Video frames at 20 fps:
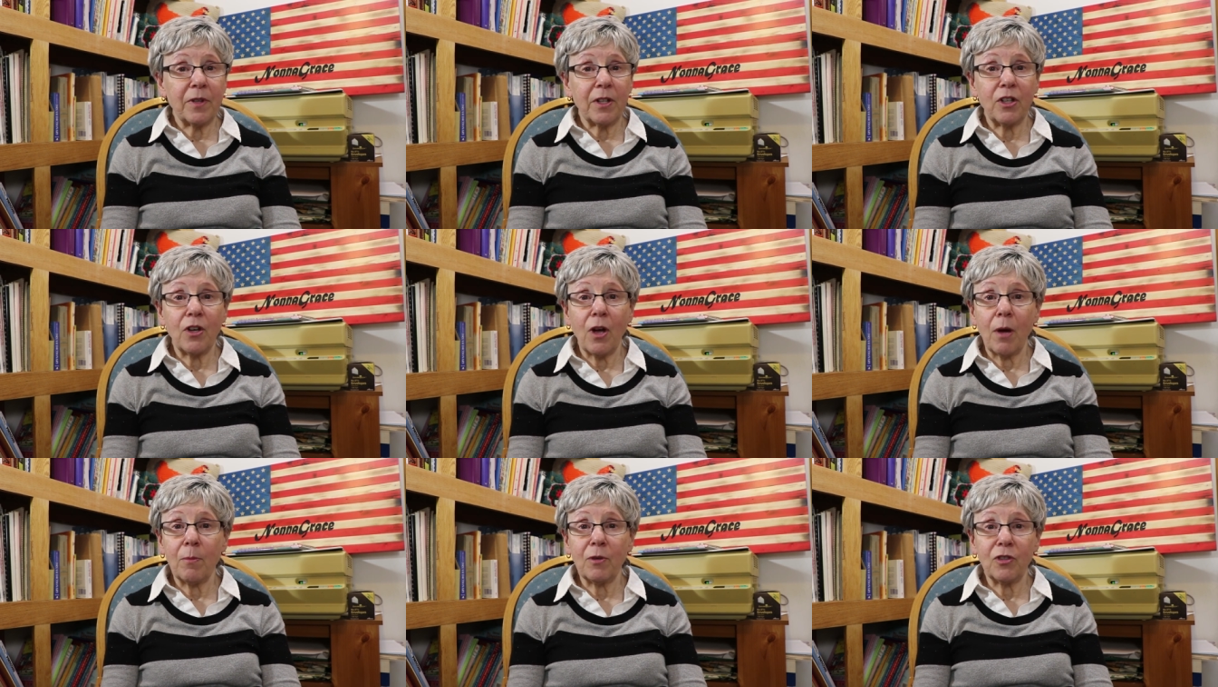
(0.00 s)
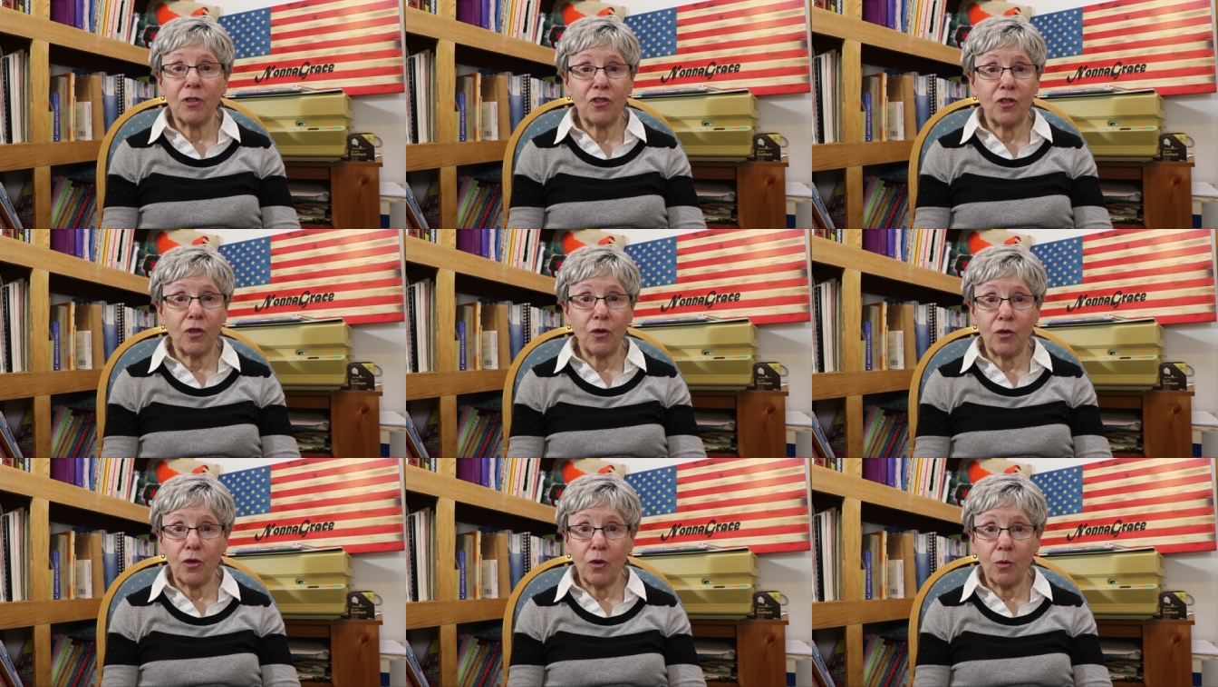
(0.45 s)
you almost
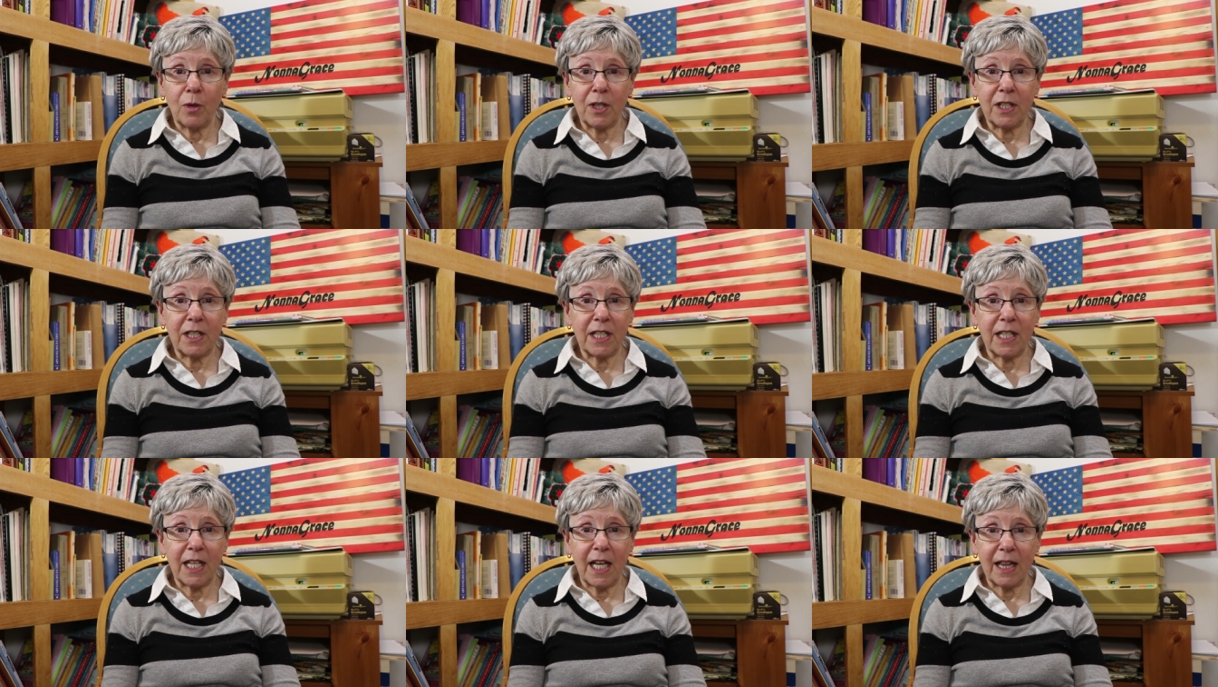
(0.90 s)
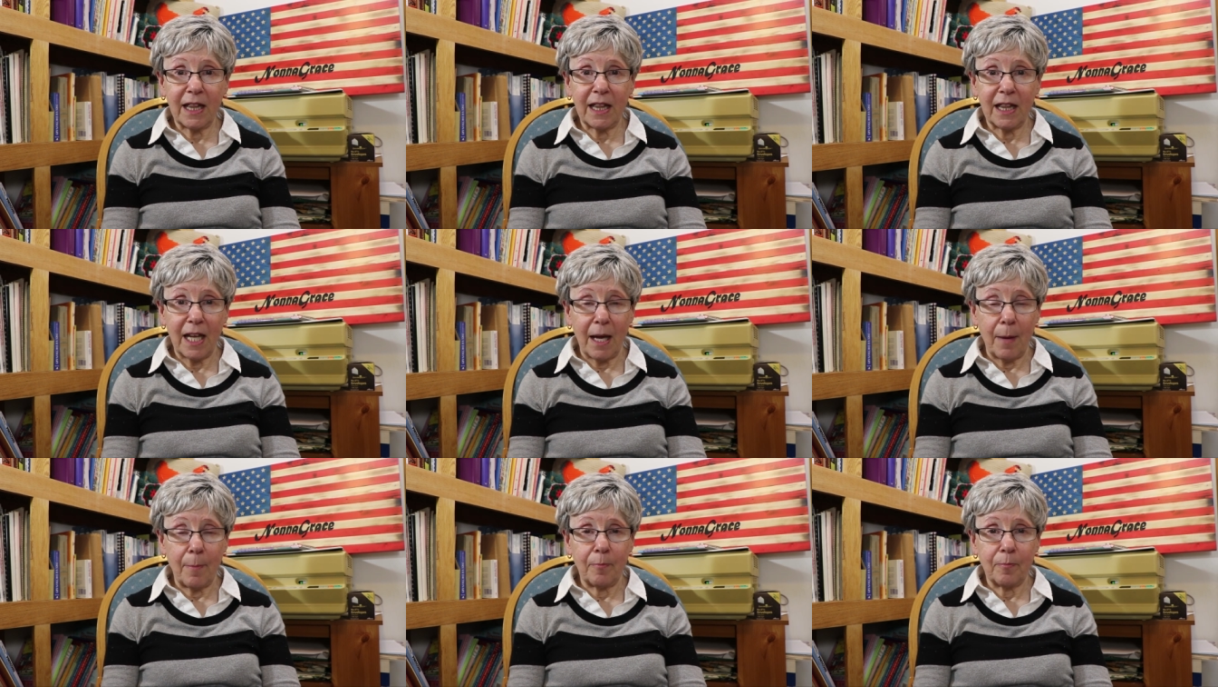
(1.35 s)
don't know what to get
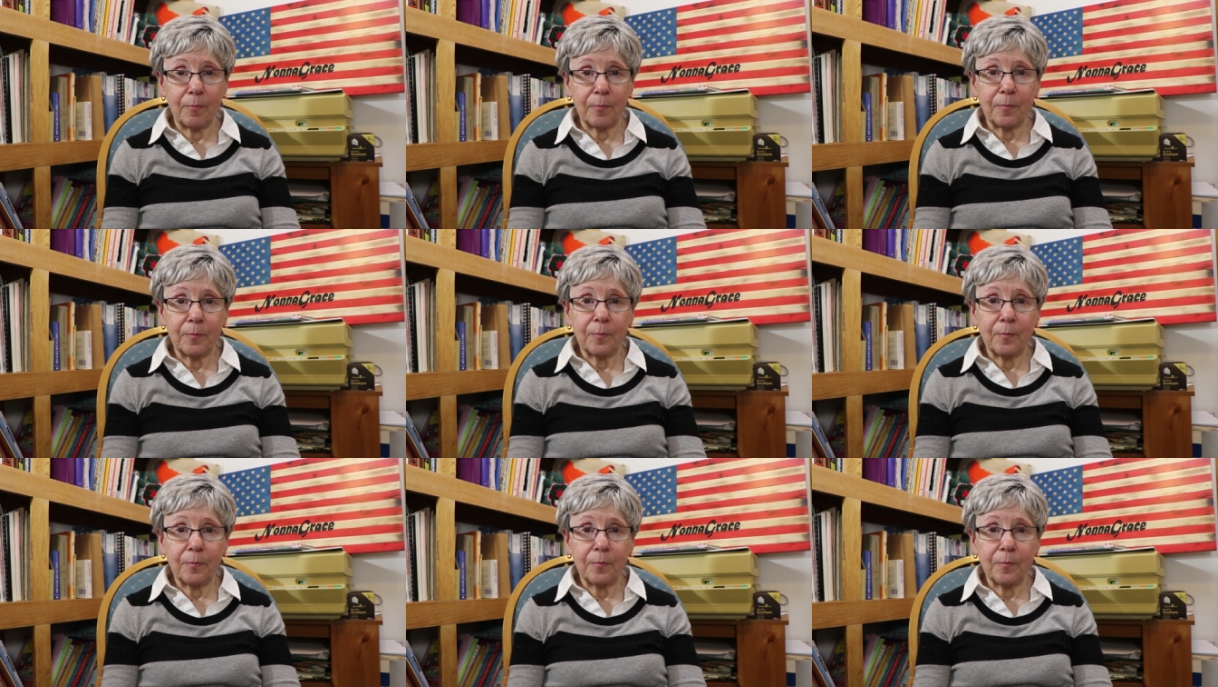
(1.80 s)
them.